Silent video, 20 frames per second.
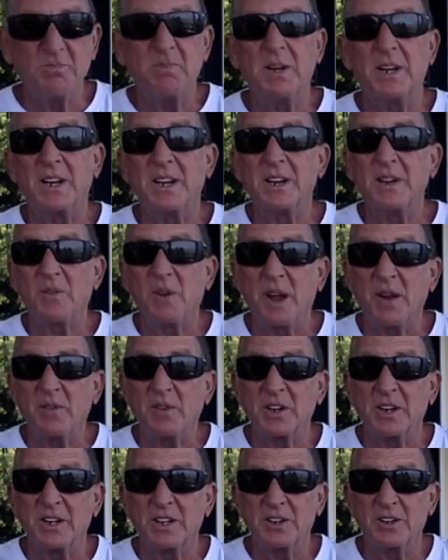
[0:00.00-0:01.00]
But anyway, we're
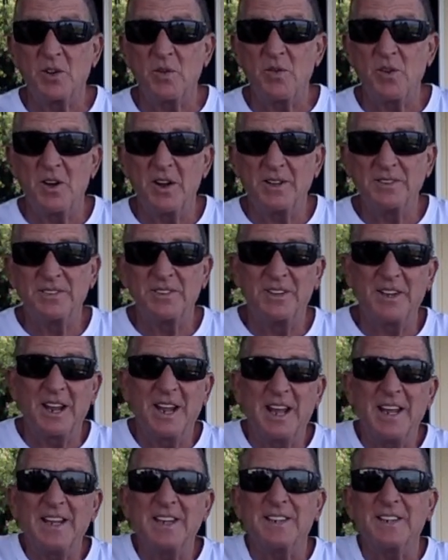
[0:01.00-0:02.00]
going to go on
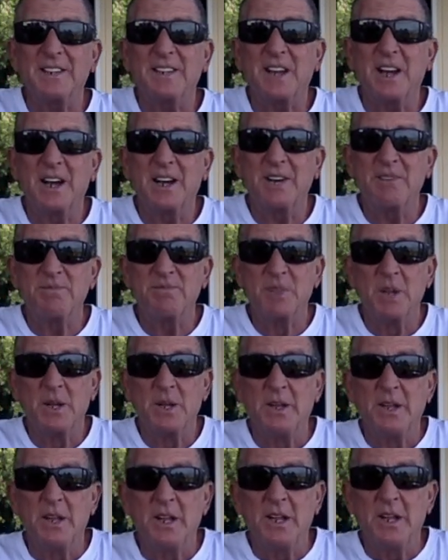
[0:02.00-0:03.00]
today, and
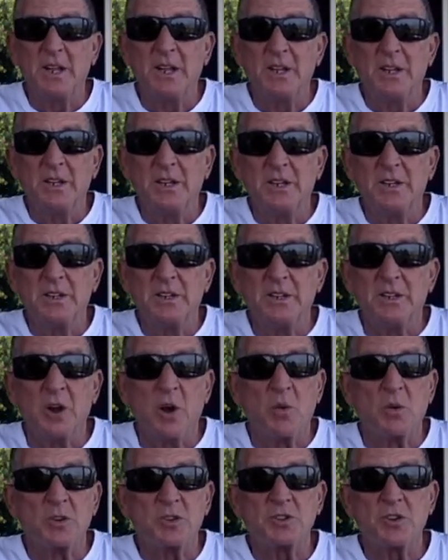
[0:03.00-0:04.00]

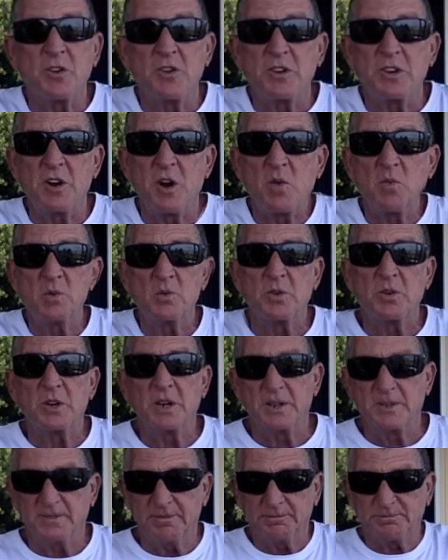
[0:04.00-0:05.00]
we're starting our world
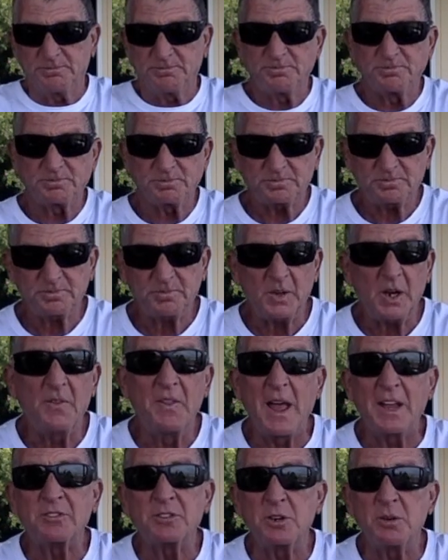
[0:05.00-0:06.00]
tour, and
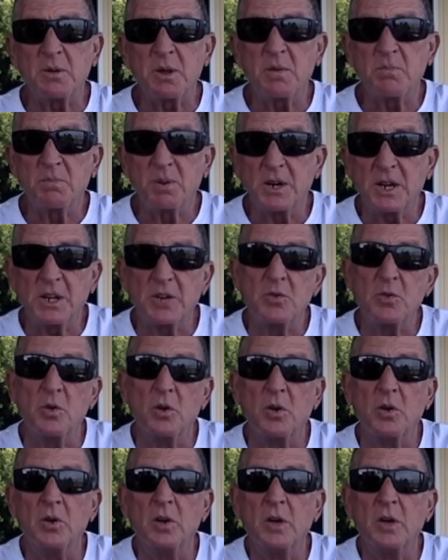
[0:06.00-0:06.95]
that's going to be pretty cool.